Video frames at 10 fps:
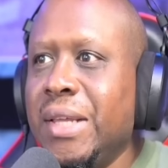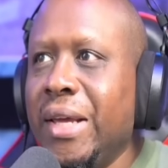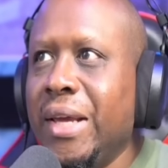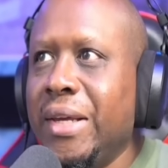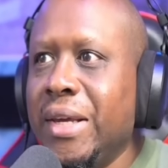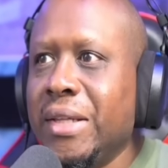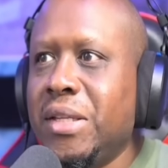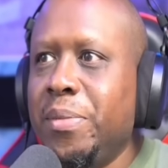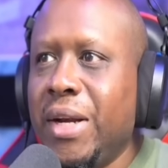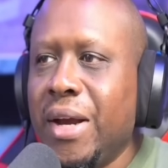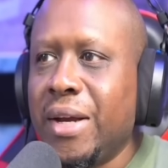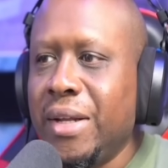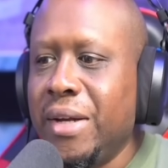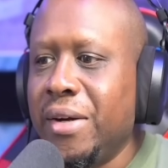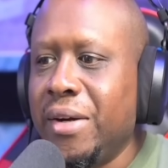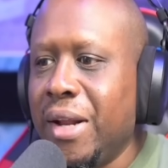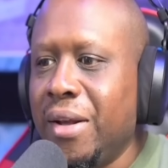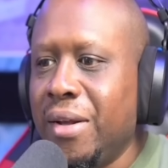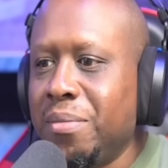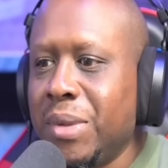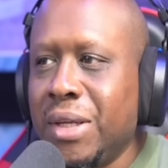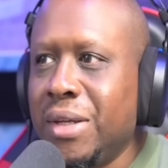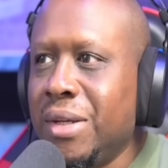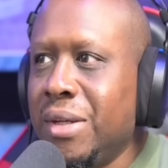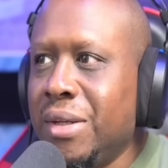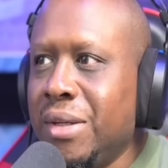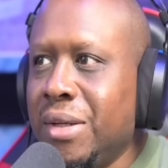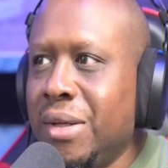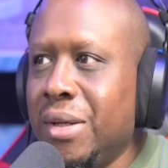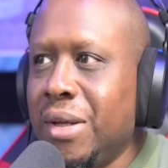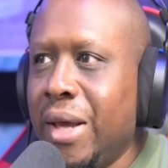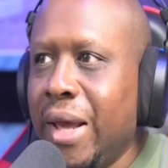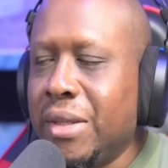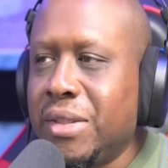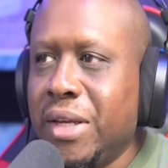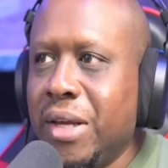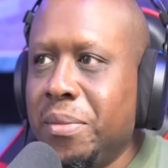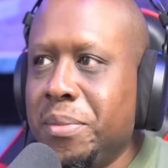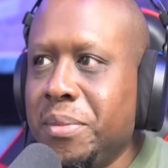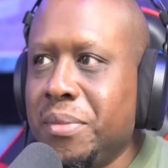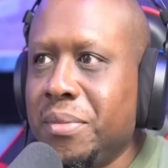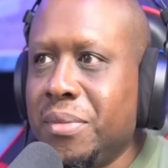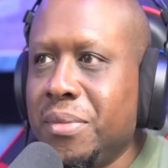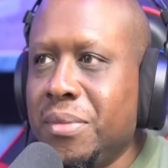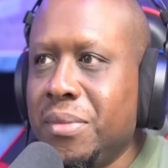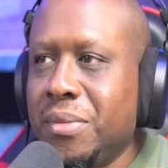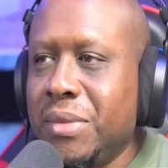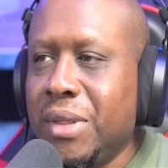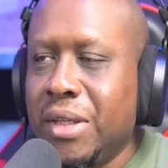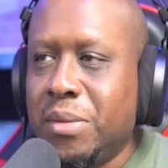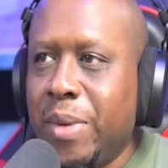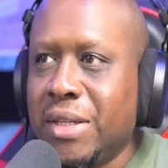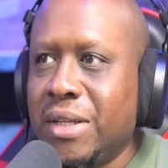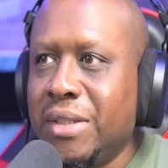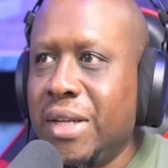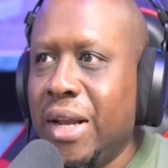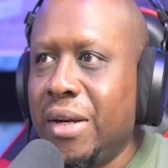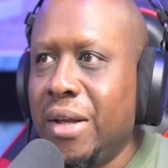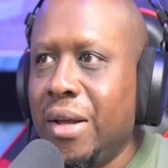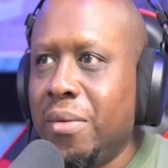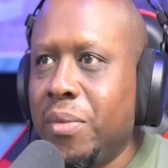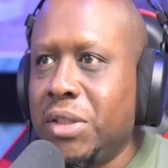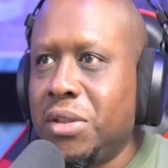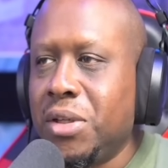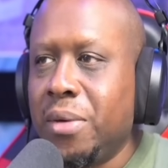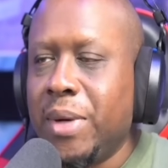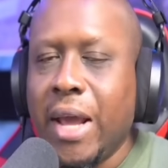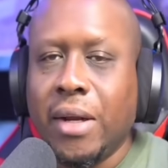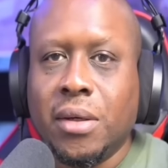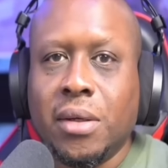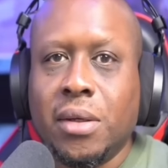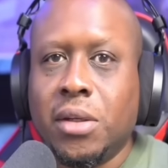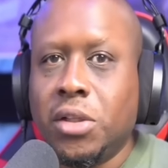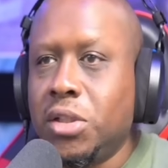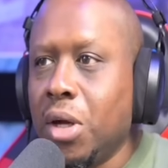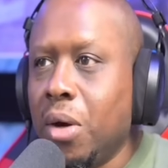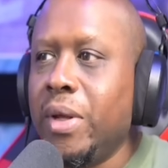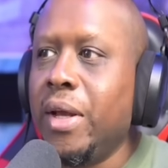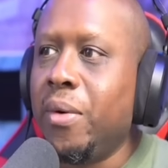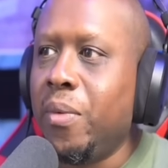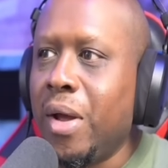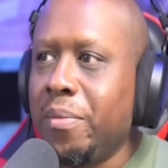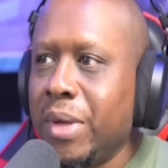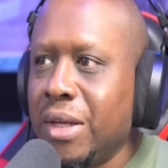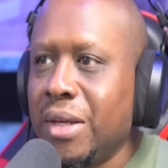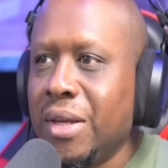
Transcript: it gets a bit ugly here. And um, and Skip is basically telling um, Richard Sherman, "Hey, don't interrupt me.